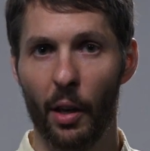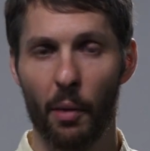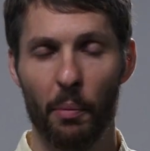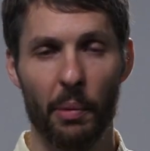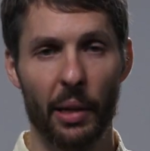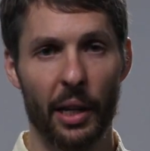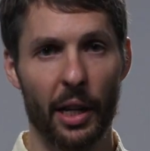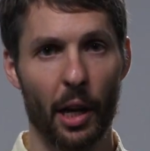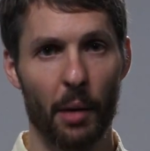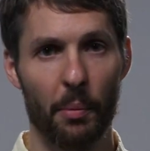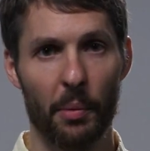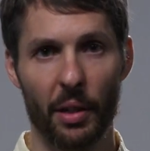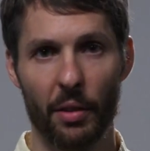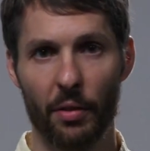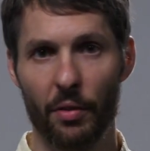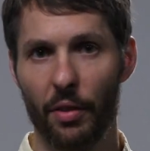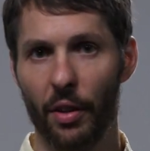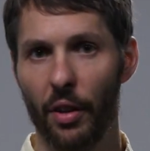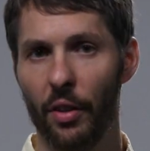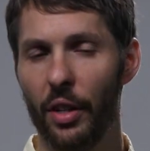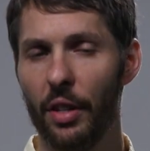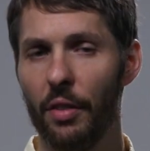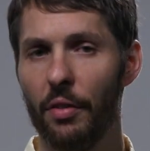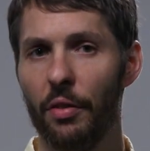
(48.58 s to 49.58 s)
becoming
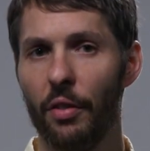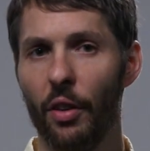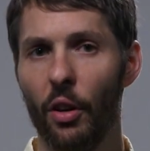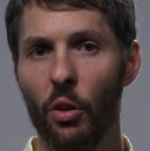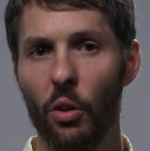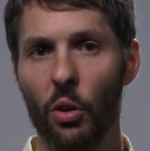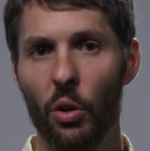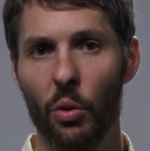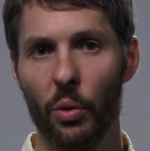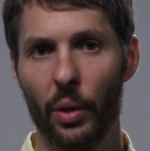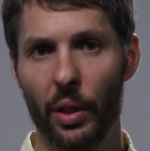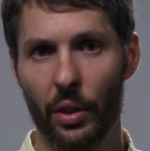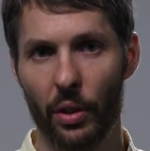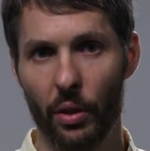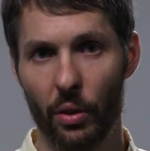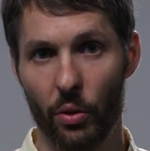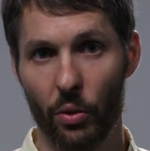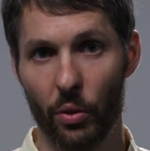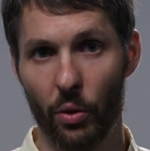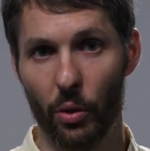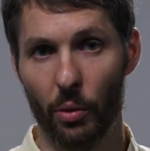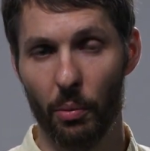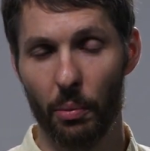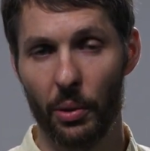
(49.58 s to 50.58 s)
very vocal in the
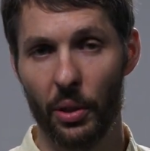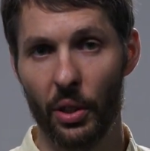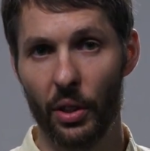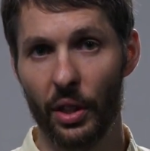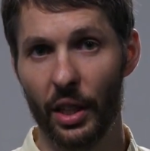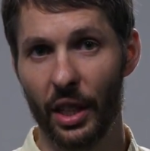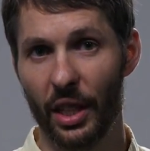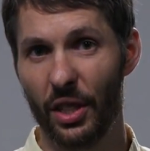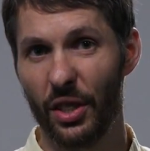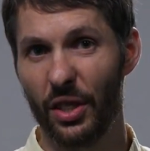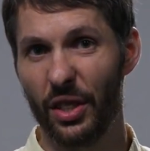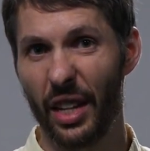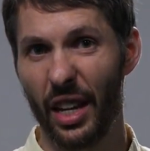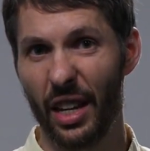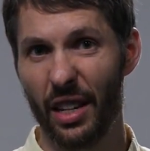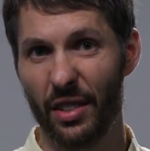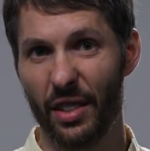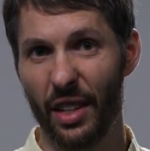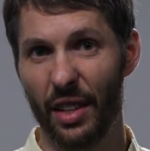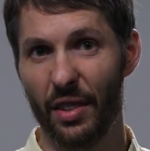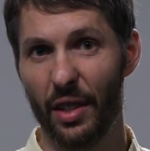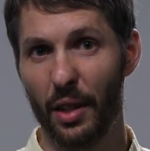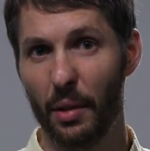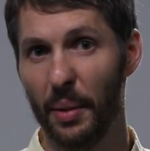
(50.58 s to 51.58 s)
group to the extent
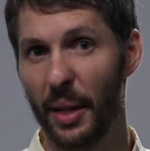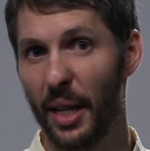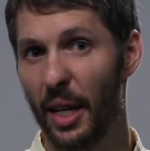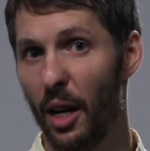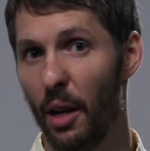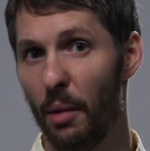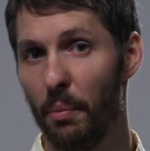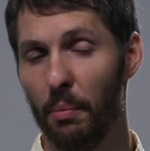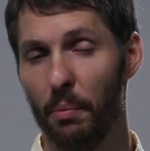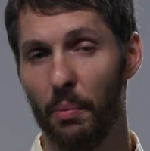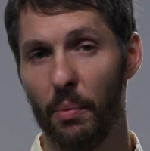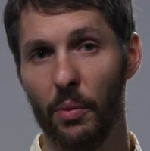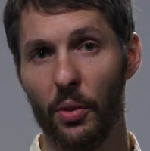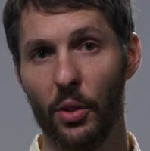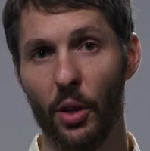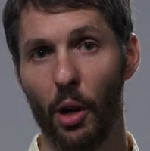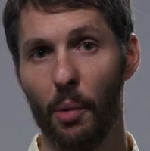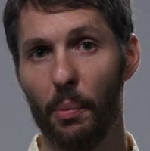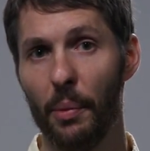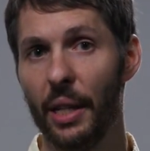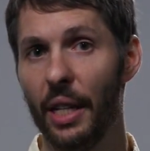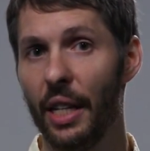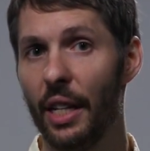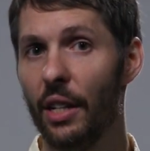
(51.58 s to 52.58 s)
that they become
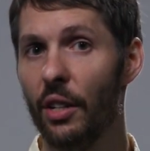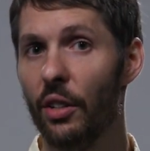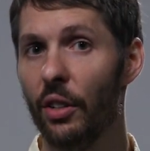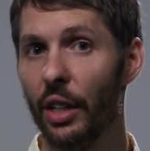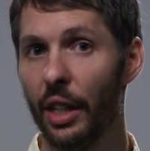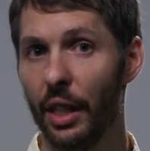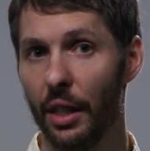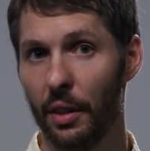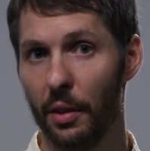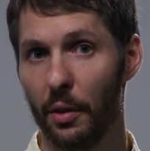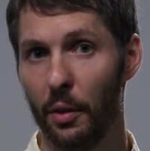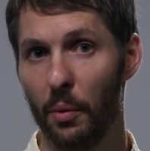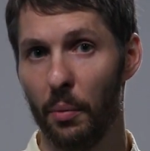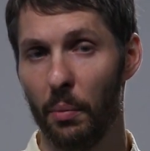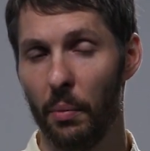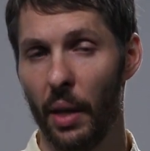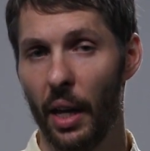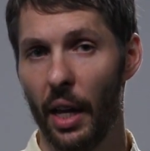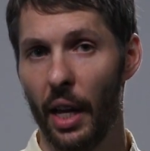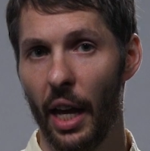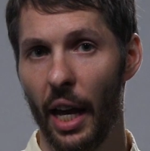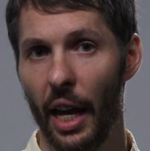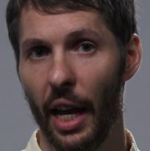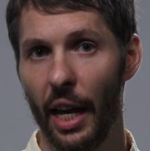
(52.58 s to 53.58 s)
domineering,
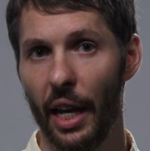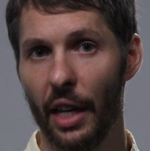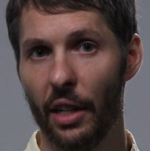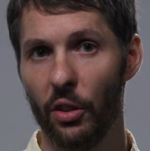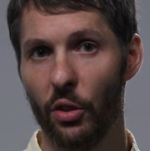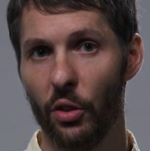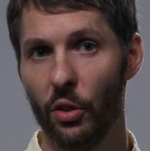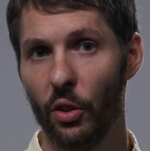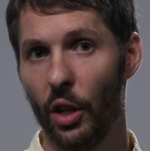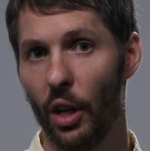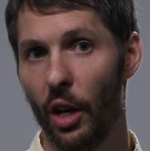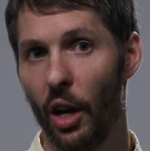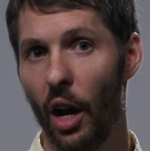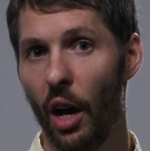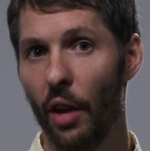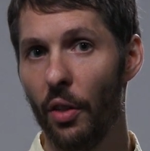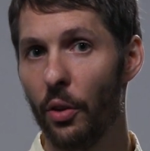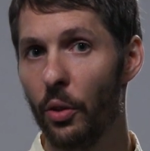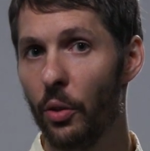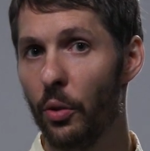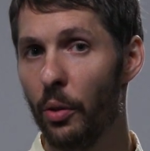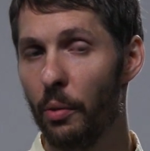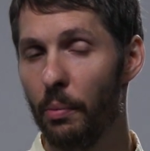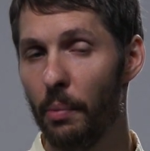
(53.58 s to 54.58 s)
and
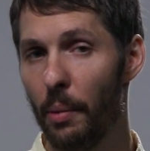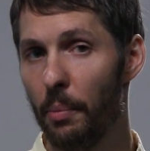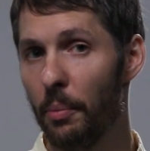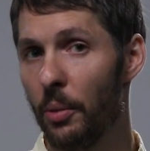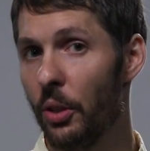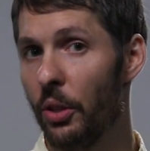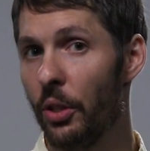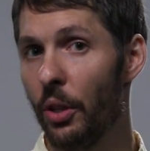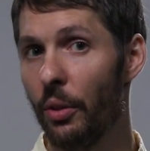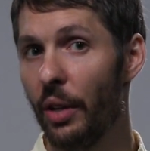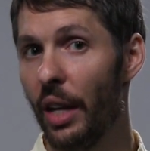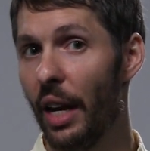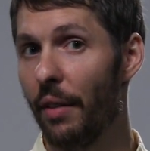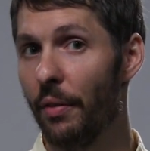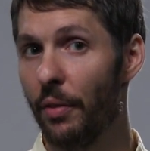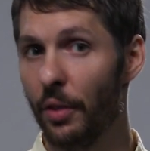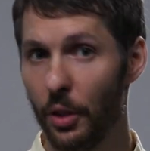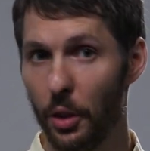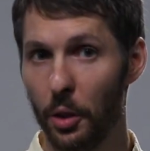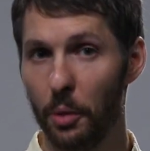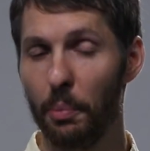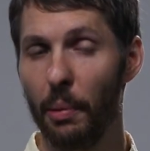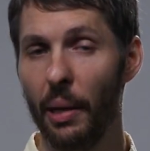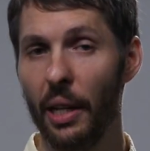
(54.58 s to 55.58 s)
other group members don't have the
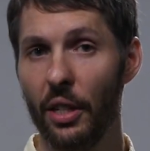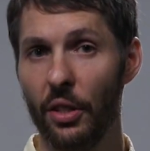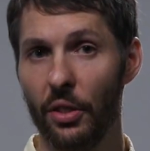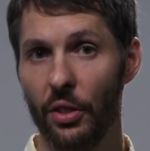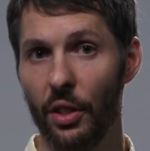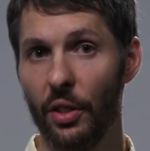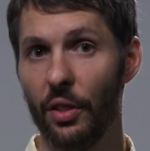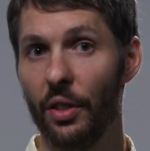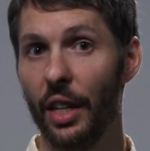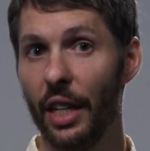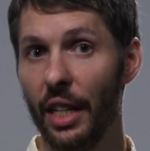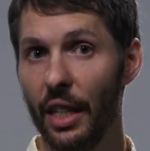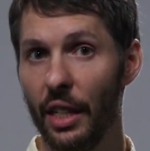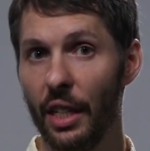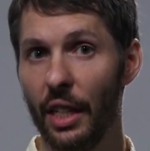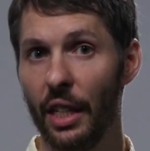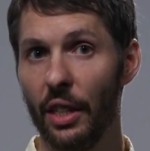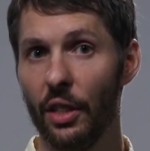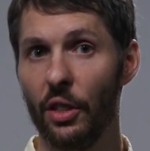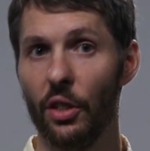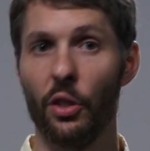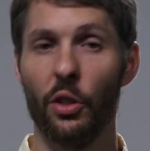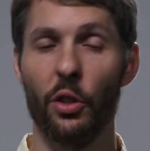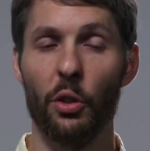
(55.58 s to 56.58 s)
space that they
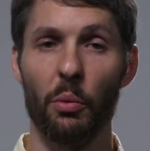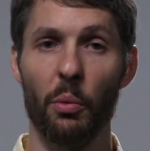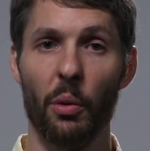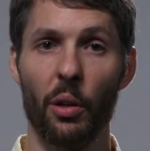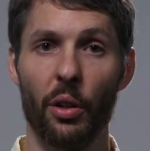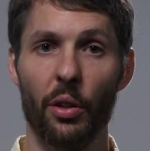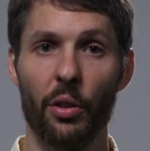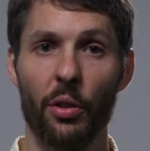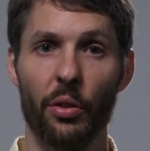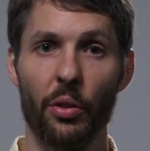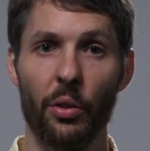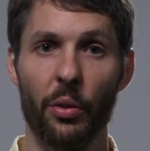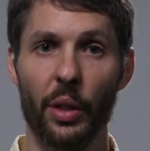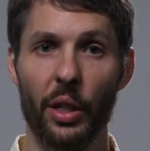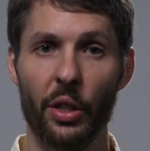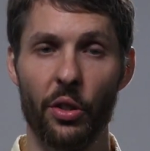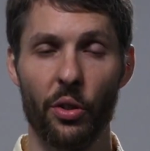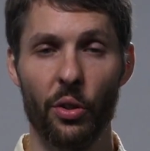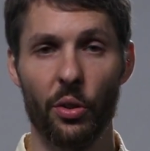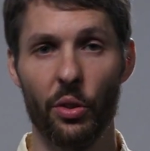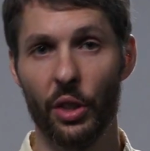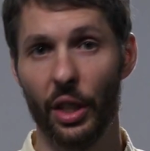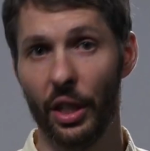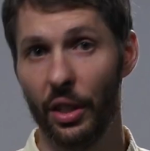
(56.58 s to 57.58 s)
need to work through
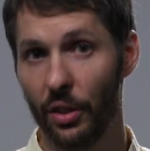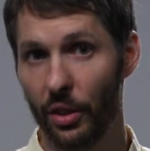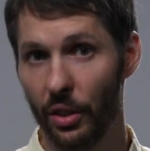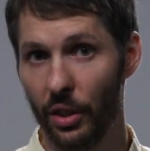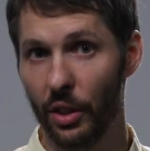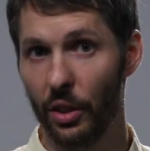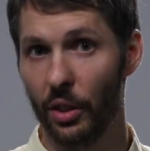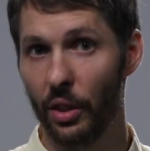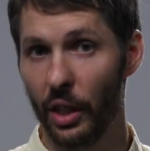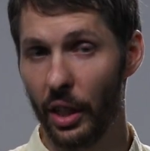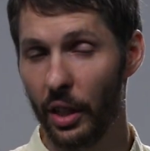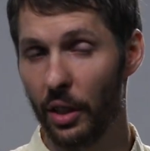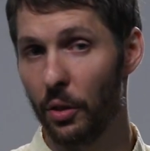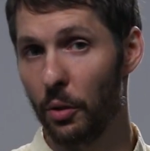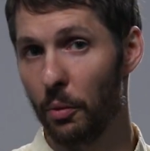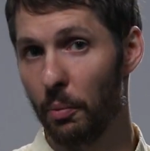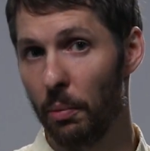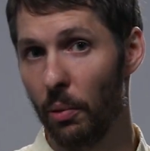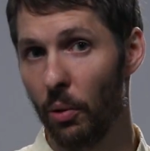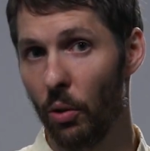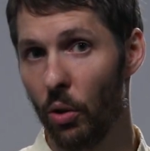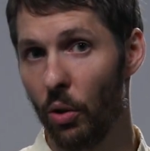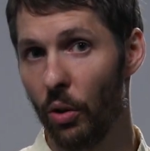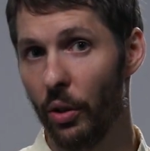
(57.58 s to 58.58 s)
issues and to
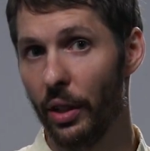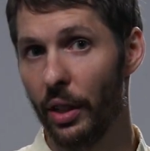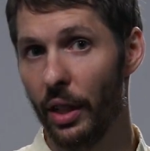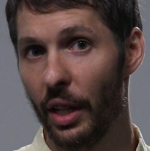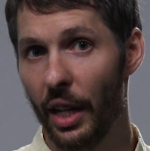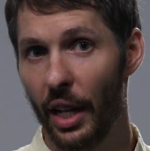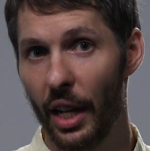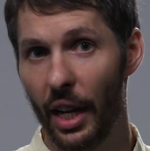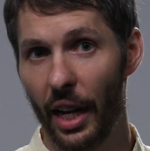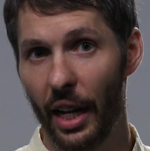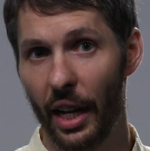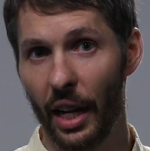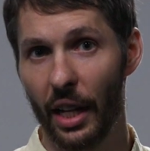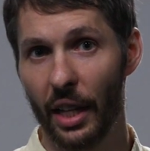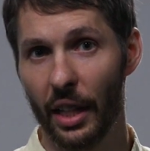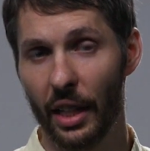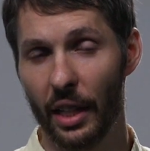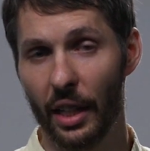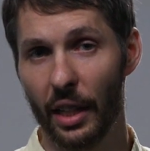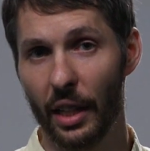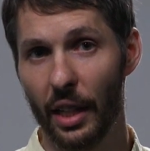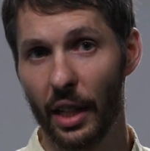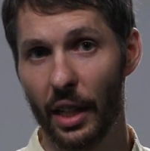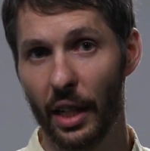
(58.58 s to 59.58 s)
explore
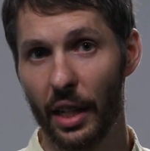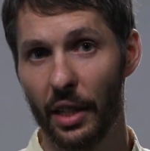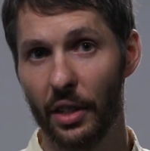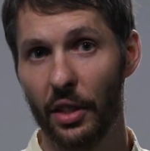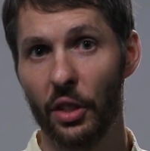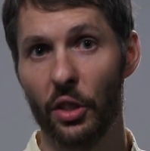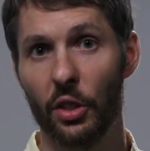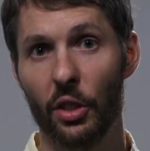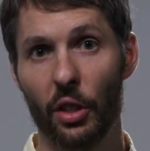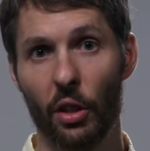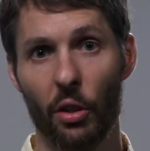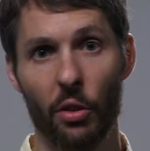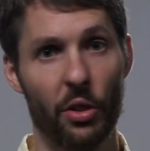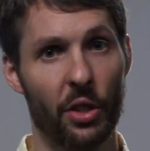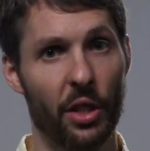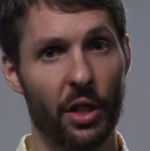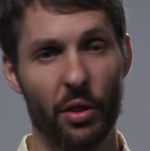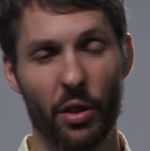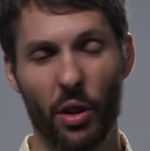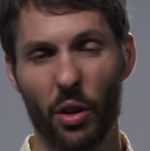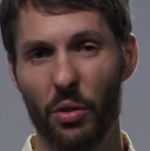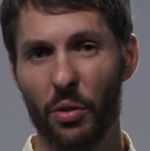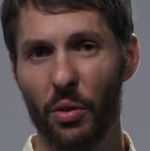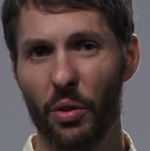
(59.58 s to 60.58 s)
and disclose
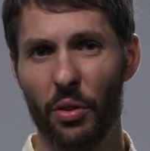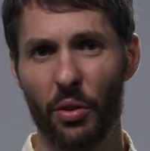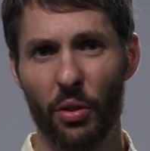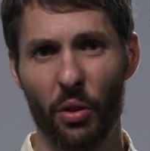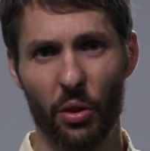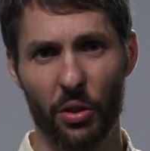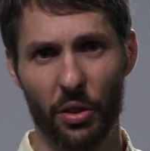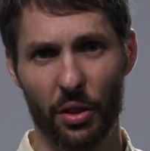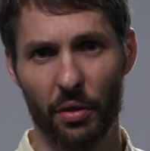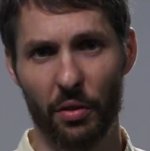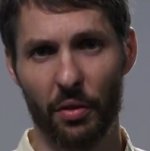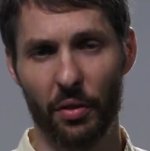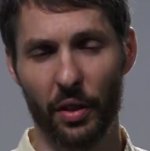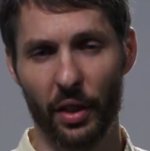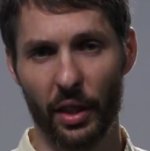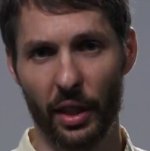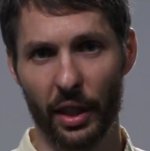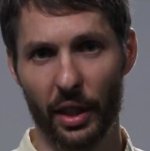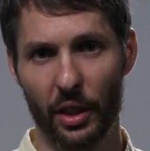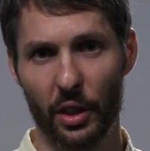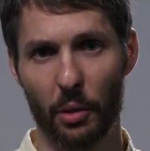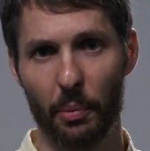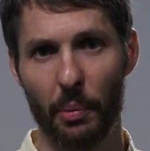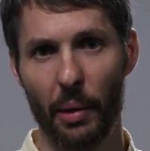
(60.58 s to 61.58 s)
their own thoughts and
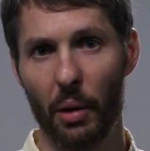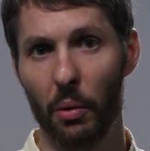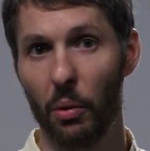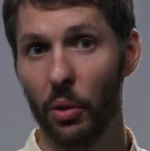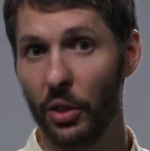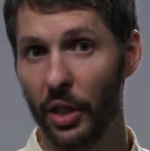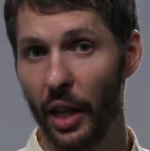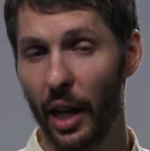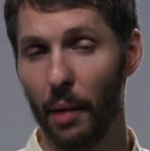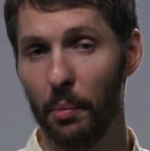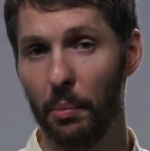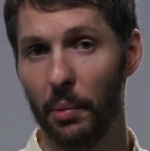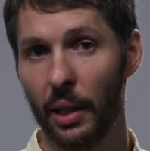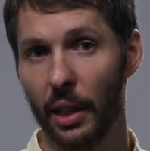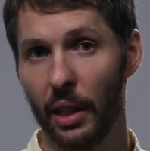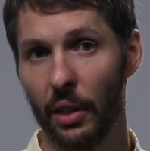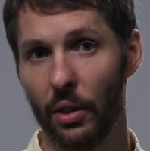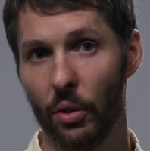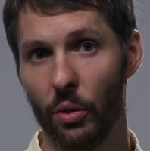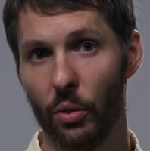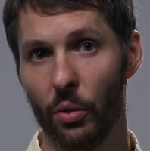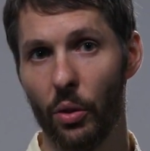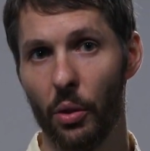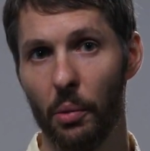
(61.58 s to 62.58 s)
feelings about what's happening in
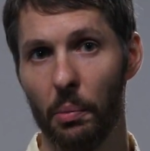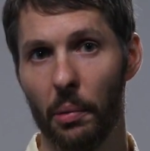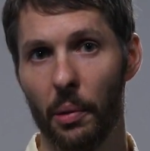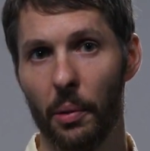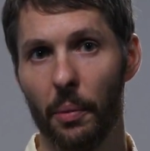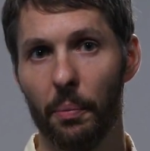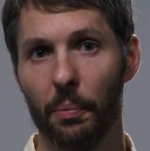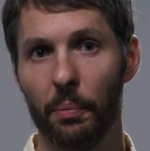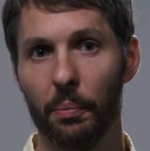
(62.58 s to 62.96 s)
the group.